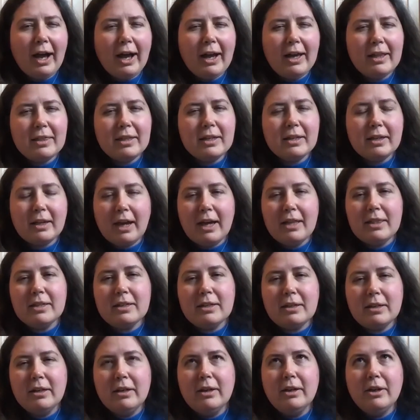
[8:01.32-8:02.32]
I think
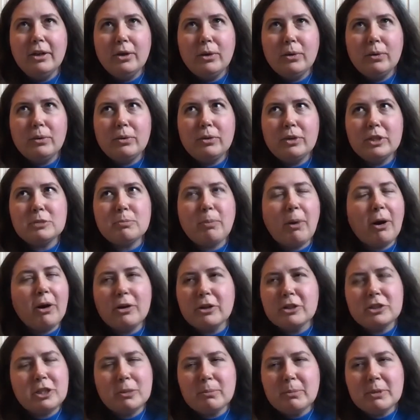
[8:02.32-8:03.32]
this
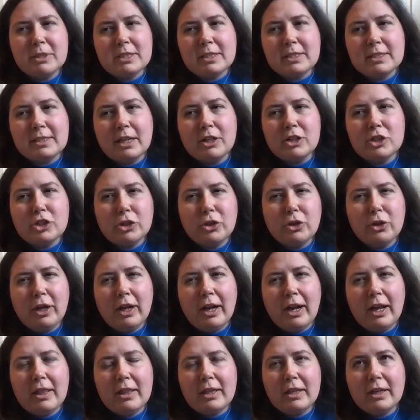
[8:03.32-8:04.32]
partnership is essential, and
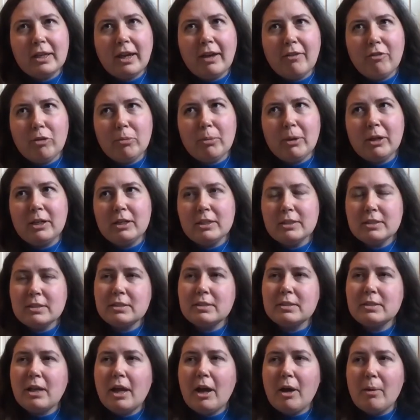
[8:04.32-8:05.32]
I think
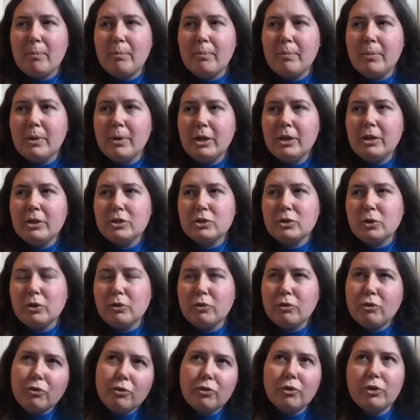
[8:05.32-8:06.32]
everybody's sort
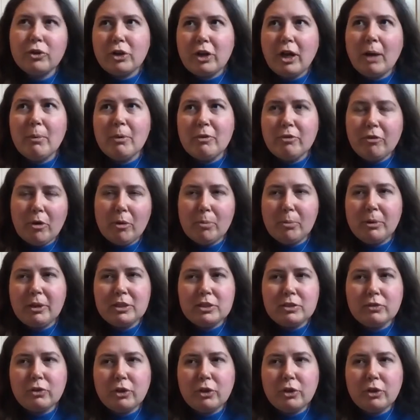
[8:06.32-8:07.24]
of coming from a place of